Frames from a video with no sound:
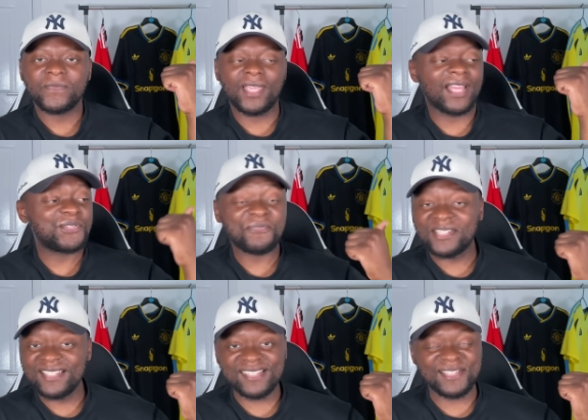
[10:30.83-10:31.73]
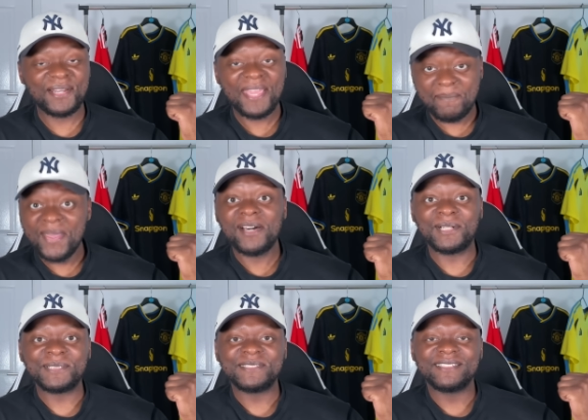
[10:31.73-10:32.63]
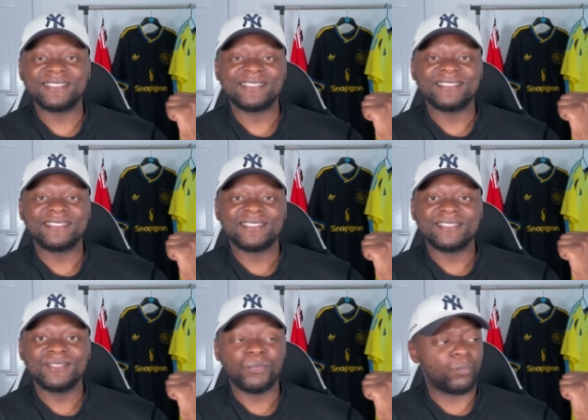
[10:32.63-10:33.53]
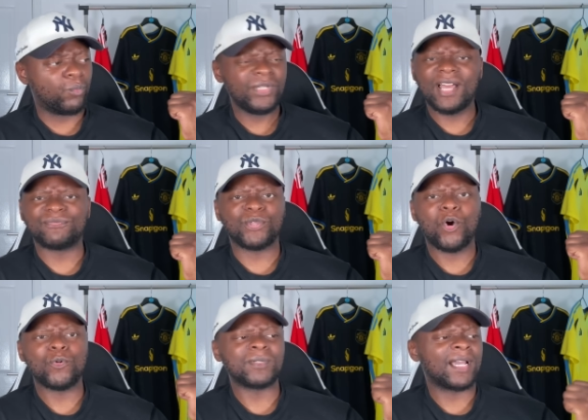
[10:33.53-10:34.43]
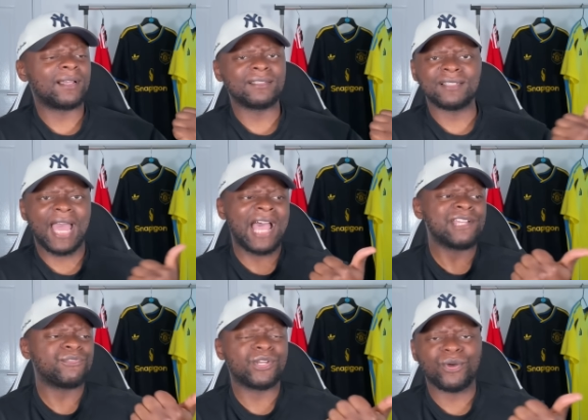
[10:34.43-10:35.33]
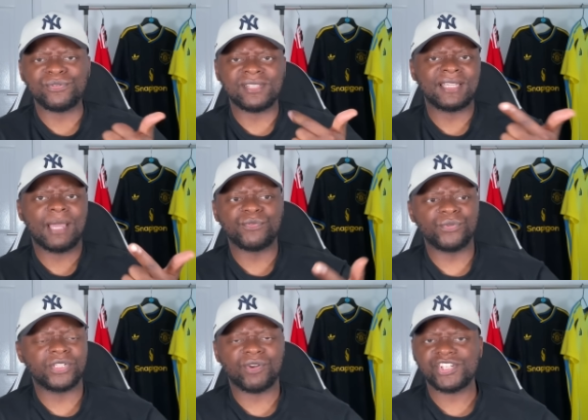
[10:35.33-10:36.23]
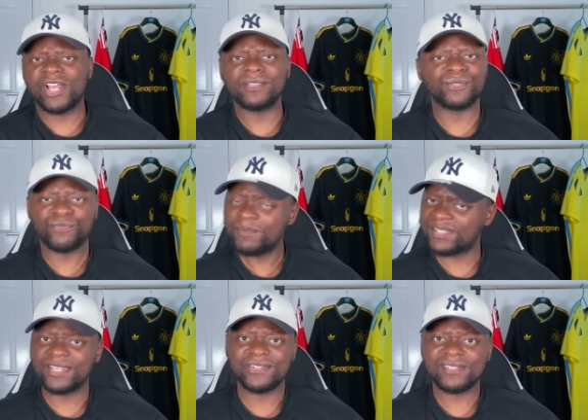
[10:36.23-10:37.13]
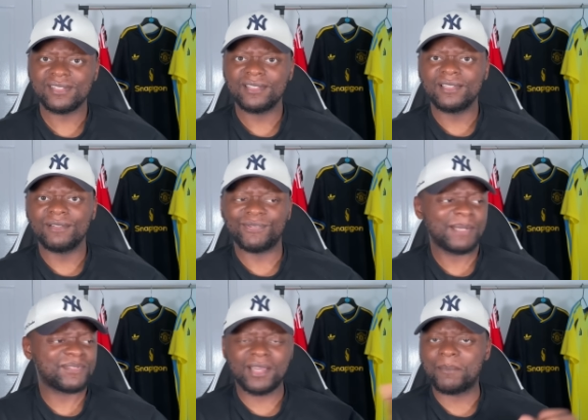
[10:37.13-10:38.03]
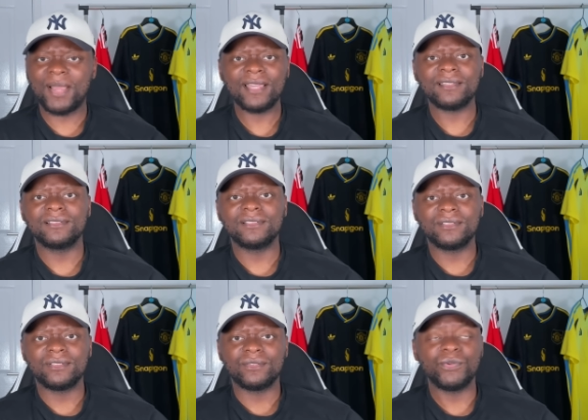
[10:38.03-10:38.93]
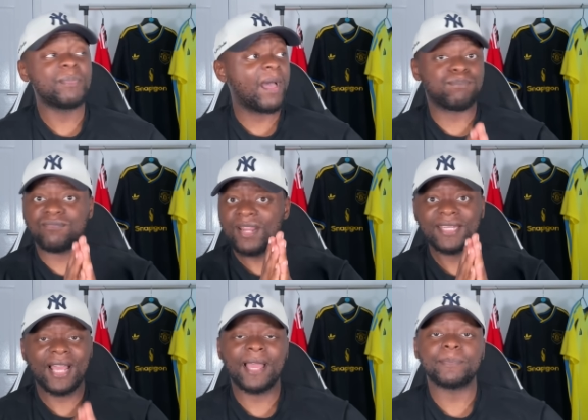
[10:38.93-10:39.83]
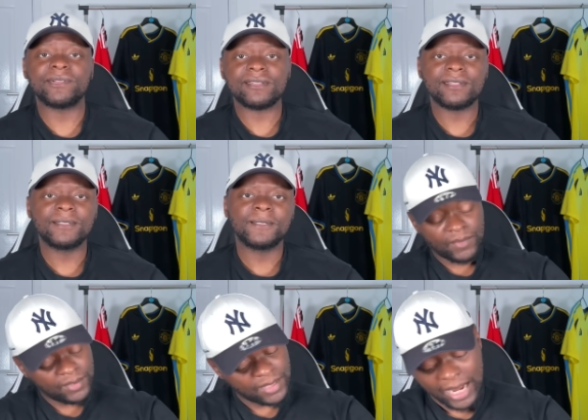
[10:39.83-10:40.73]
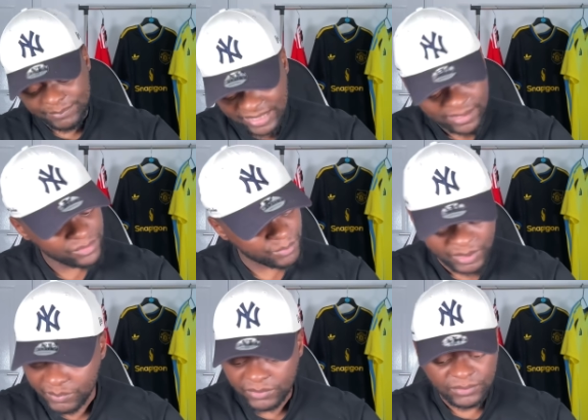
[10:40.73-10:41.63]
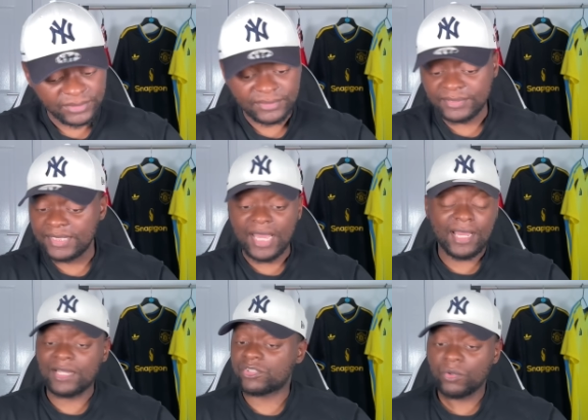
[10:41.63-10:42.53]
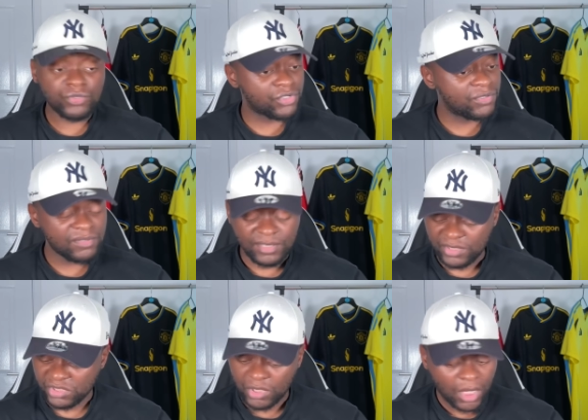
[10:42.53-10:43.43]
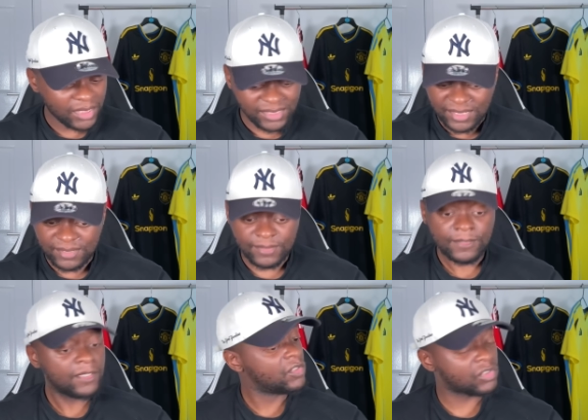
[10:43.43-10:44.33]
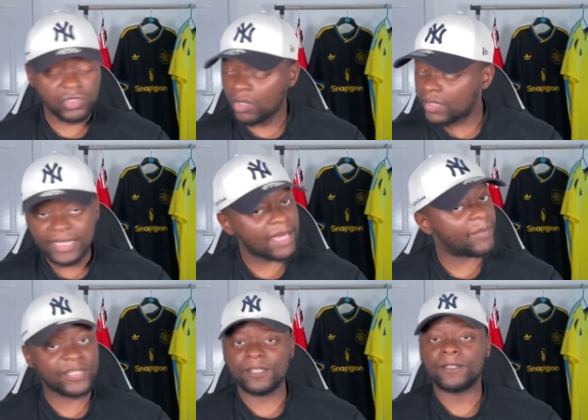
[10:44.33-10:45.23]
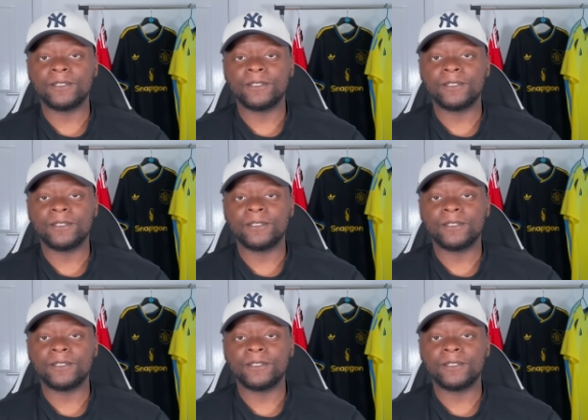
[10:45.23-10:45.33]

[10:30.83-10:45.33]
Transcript: And you think this is going to get better? We'd have to hope that Ivory Coast and Cameroon crush out in the group stages for them to come back. We better pray that happens. I'm telling you, people, I told you, start of the season, it's not going to get better.